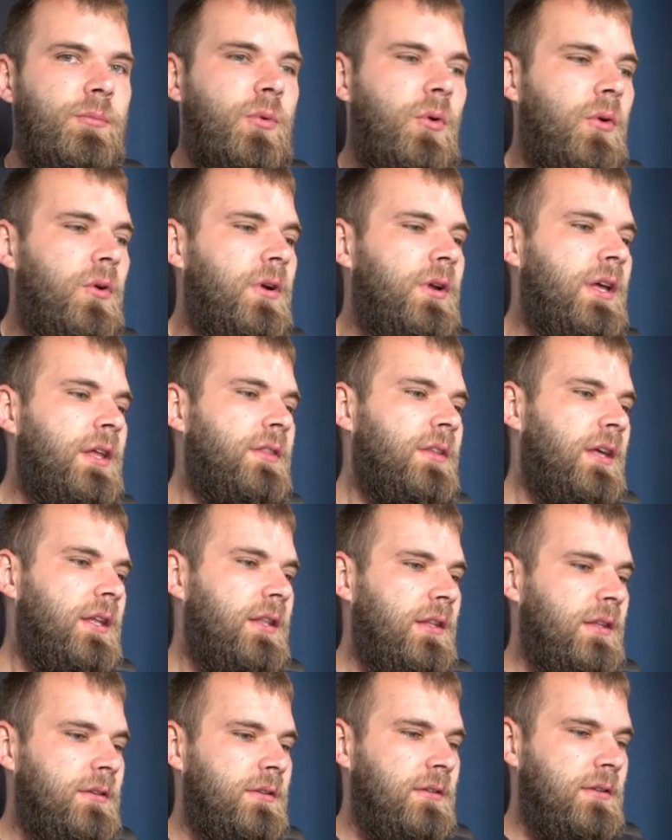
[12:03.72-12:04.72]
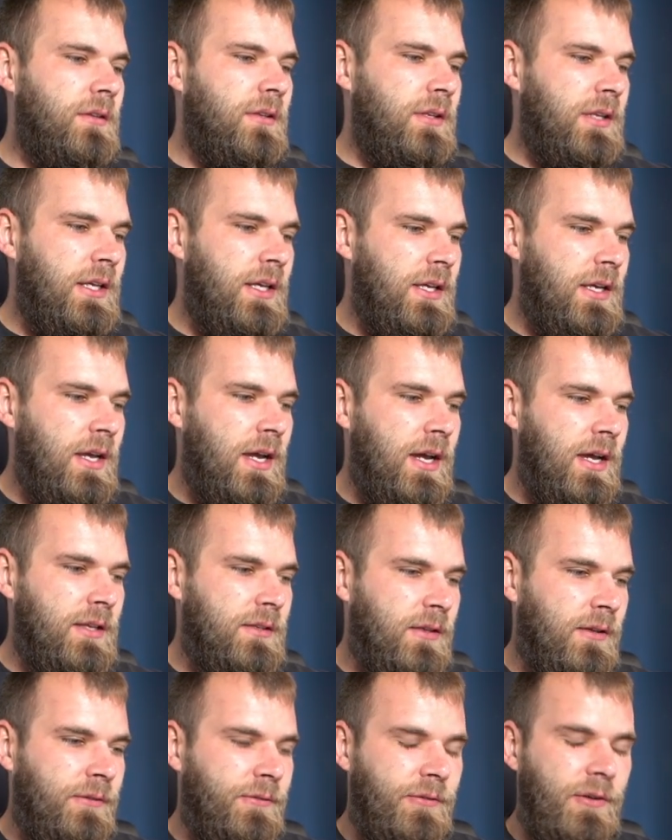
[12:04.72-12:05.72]
poor. And then he
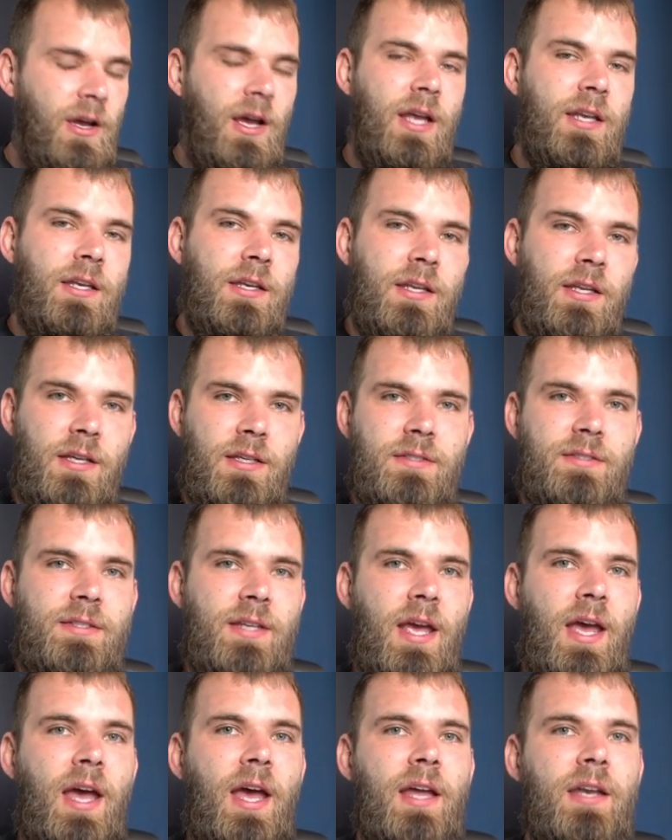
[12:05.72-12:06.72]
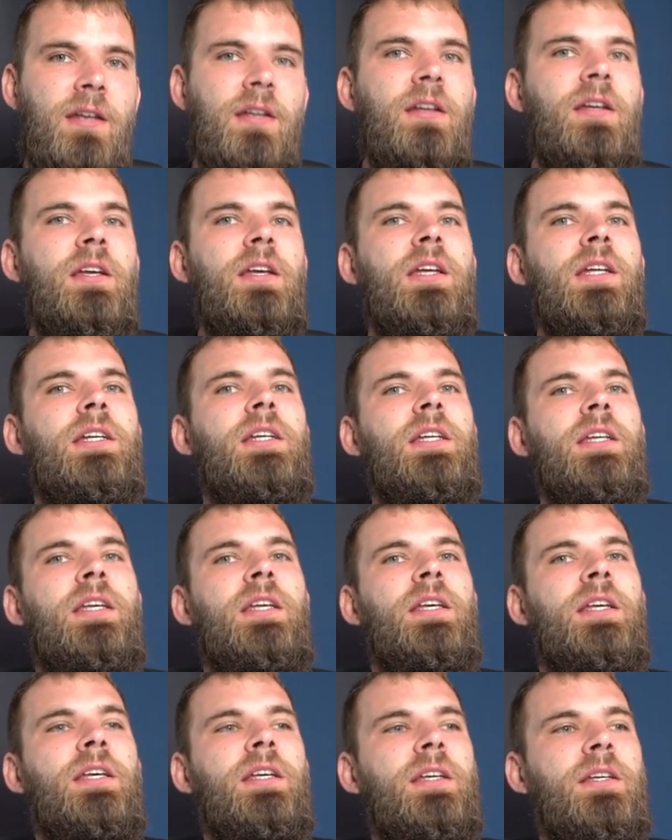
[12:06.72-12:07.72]
has a friend, and his dad
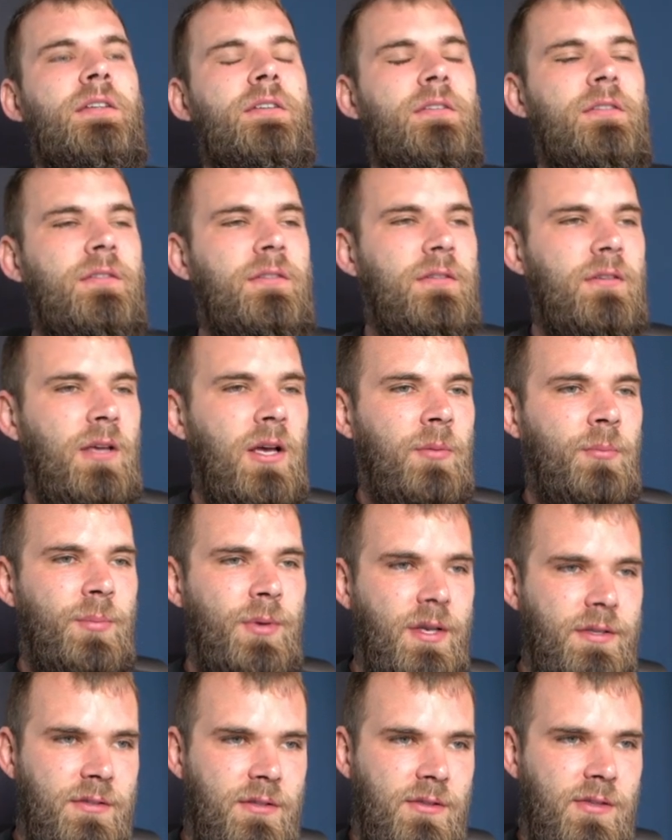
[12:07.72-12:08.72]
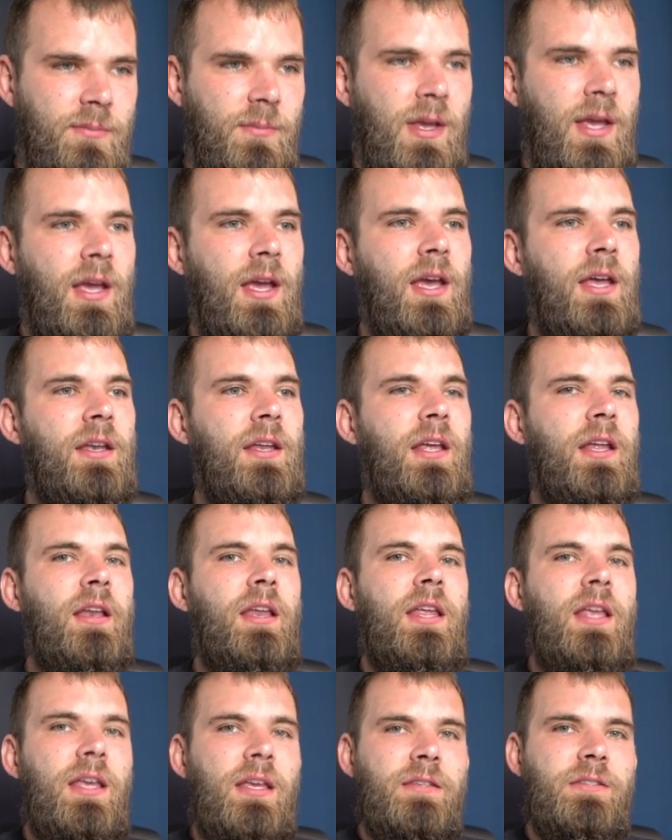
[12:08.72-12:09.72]
is a businessman, and
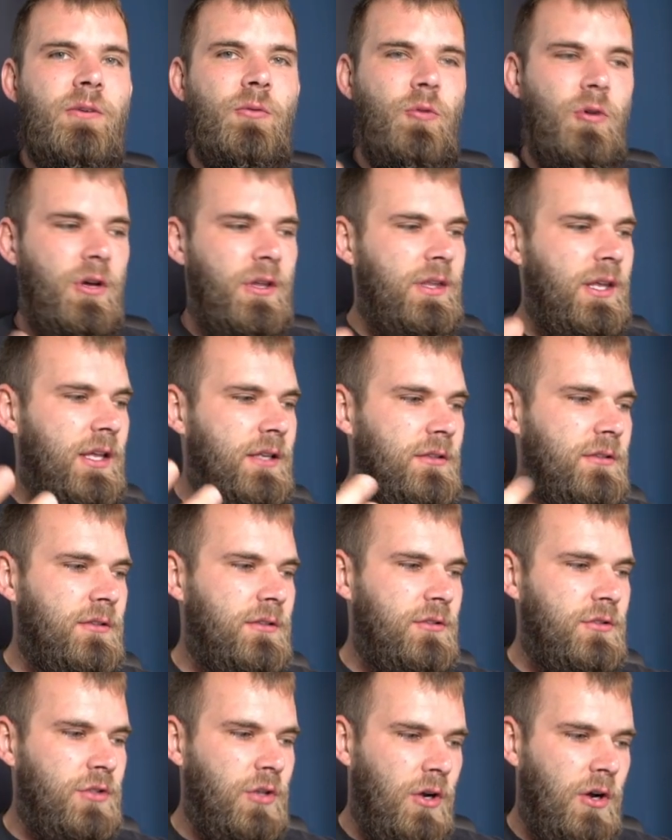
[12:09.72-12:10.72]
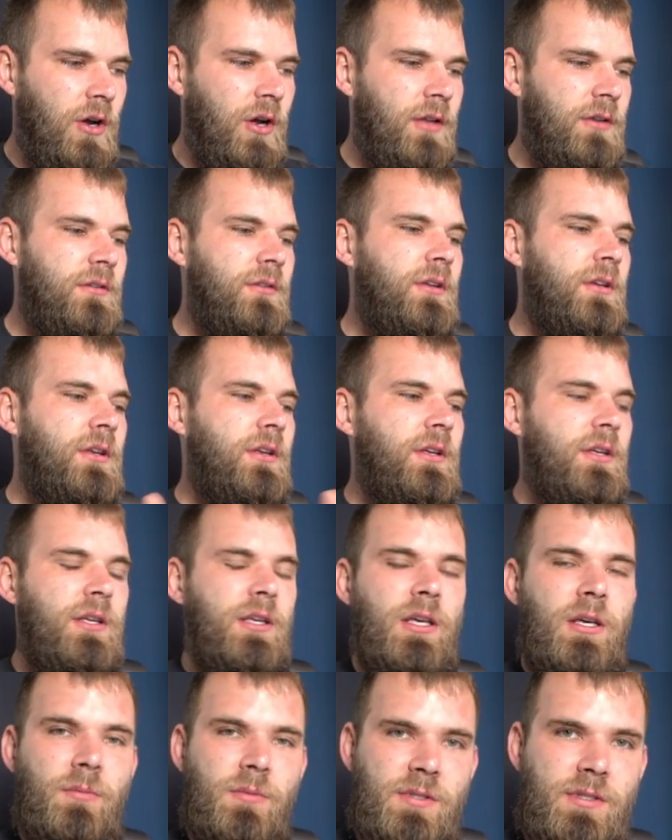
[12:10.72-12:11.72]
he's the one that taught
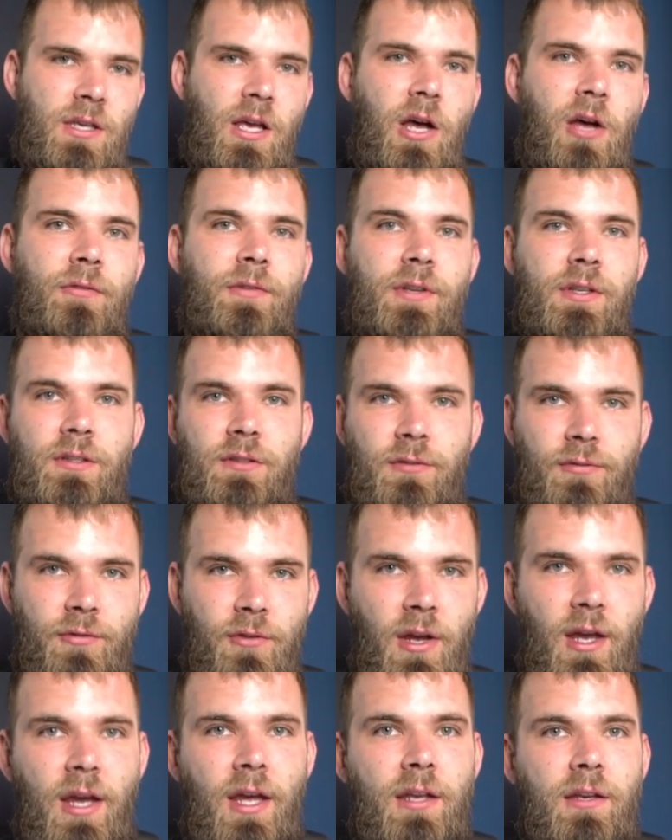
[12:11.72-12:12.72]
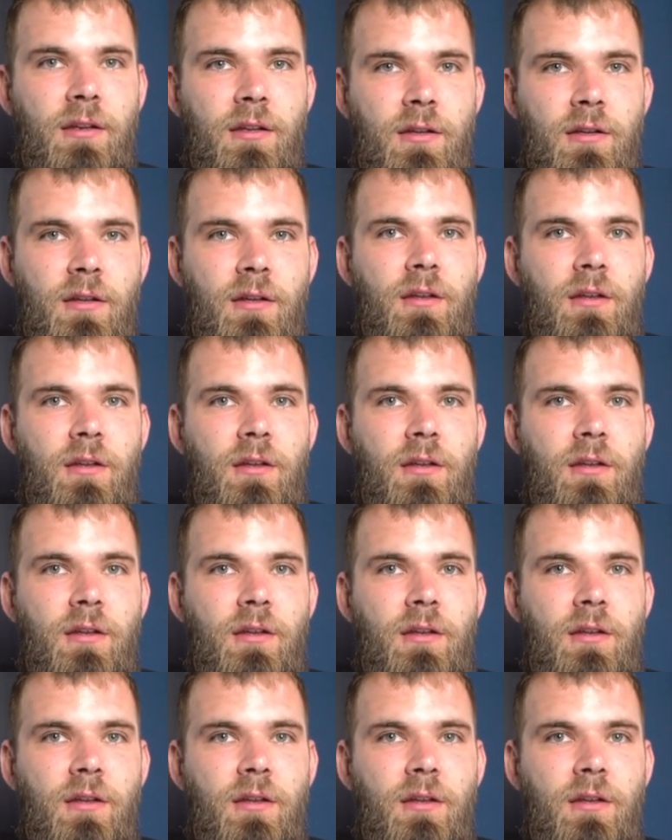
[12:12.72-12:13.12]
himself and his friend